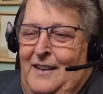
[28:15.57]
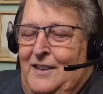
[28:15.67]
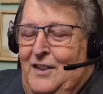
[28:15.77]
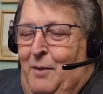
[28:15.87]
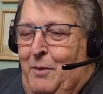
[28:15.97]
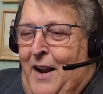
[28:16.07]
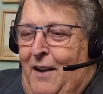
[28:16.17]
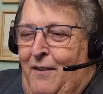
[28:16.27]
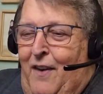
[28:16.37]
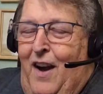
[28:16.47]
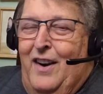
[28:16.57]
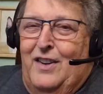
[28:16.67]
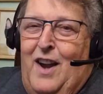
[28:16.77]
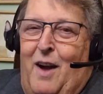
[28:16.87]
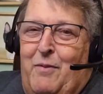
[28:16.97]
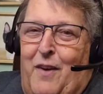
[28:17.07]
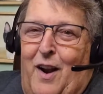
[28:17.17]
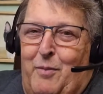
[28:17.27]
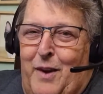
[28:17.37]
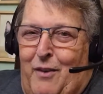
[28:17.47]
So I'm going to have Hot Air Tom
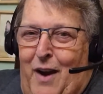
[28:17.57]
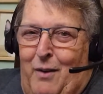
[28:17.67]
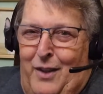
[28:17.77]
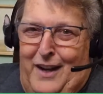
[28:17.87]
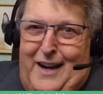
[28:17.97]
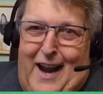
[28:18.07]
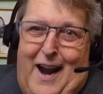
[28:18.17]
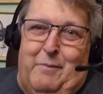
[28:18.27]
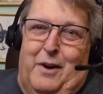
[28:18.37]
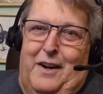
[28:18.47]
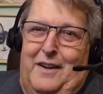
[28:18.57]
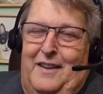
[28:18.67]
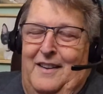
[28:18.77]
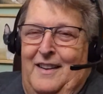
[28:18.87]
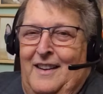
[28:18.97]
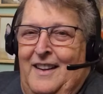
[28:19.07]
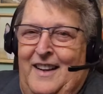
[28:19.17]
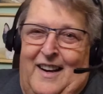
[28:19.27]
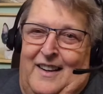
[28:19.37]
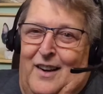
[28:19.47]
following me around with a camera. He
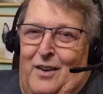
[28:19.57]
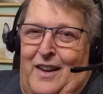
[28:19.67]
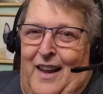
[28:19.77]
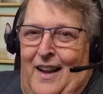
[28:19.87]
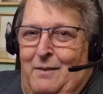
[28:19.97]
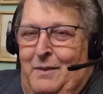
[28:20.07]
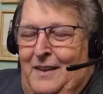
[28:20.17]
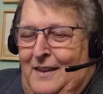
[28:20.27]
doesn't know it yet, but